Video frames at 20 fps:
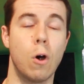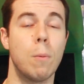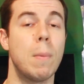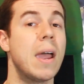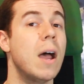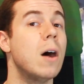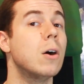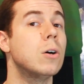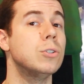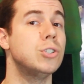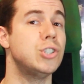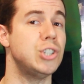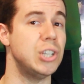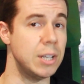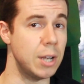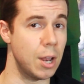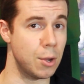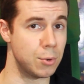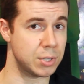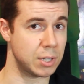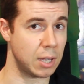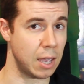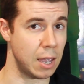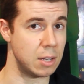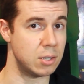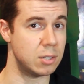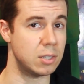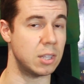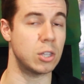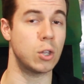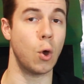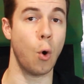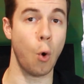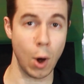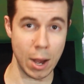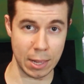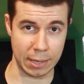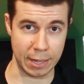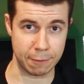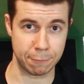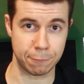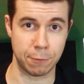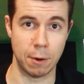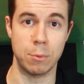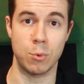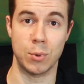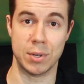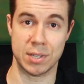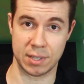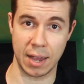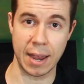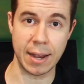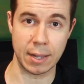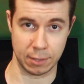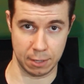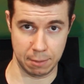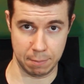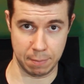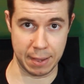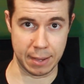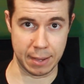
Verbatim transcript: Or my Uncle Gino's case, the toilet from the recycling